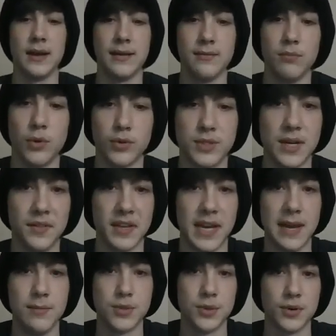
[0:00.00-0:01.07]
most Zelda
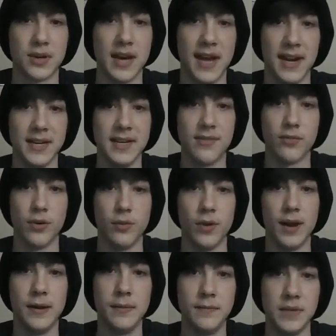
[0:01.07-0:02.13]
games look kind of different,
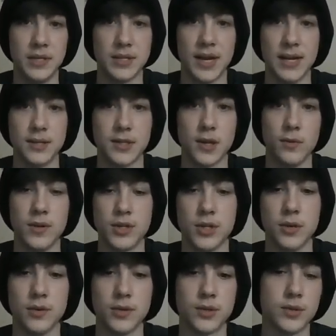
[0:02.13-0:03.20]
right? Besides the
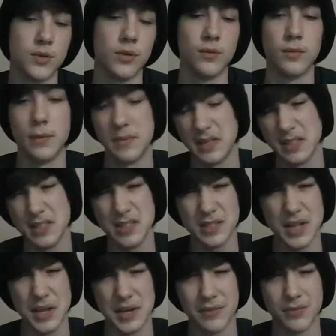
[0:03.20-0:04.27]
originals, or I mean, there's
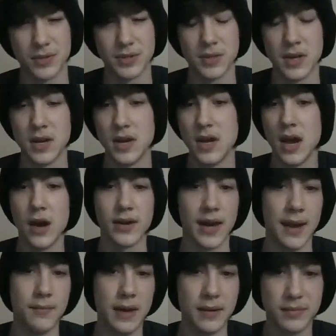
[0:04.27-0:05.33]
slight differences. Okay,
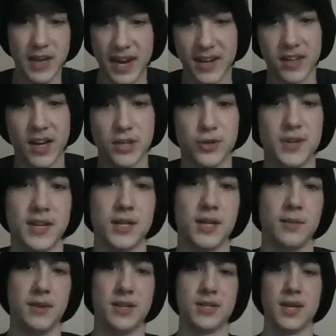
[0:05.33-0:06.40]
I'm kind of
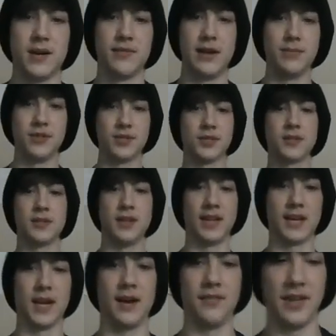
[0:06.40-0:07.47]
contradicting myself. I'm just gonna
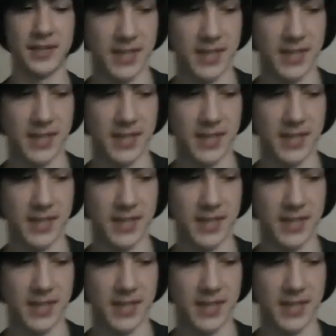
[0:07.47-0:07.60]
get off that